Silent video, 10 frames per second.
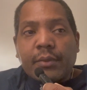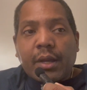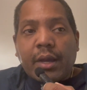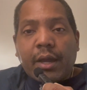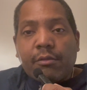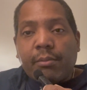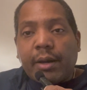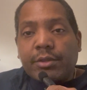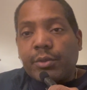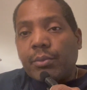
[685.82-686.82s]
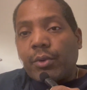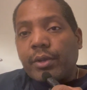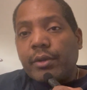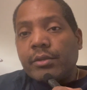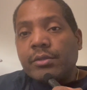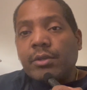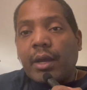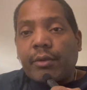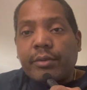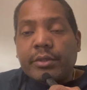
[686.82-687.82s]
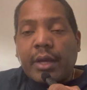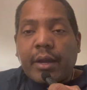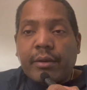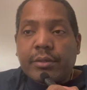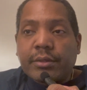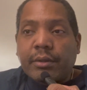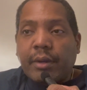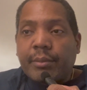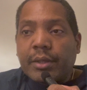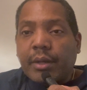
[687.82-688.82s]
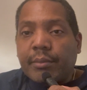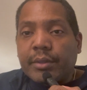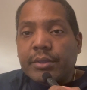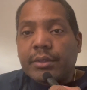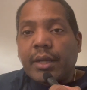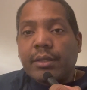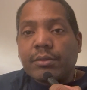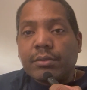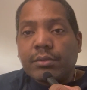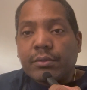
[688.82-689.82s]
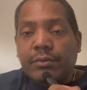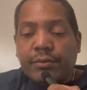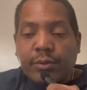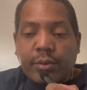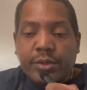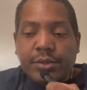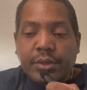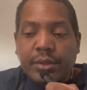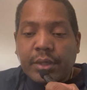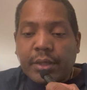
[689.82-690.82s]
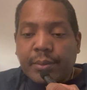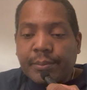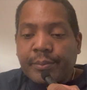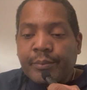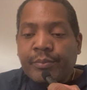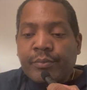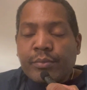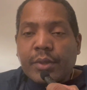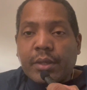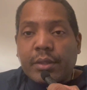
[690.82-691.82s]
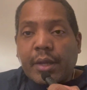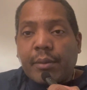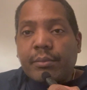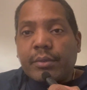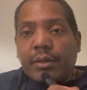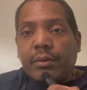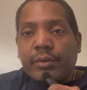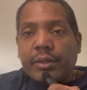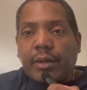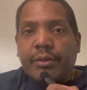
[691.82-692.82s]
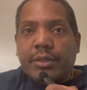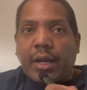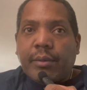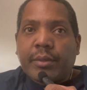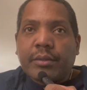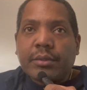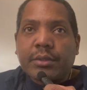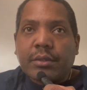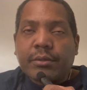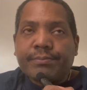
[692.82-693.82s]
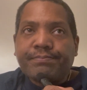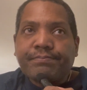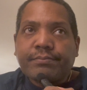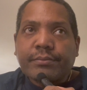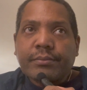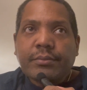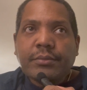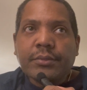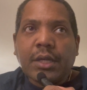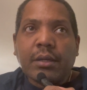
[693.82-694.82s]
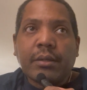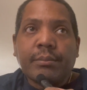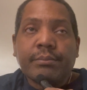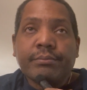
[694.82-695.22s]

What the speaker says: I have about 3 more years until I can retire. So I mean, I'm gonna see that through fruition. Get that retirement. So um,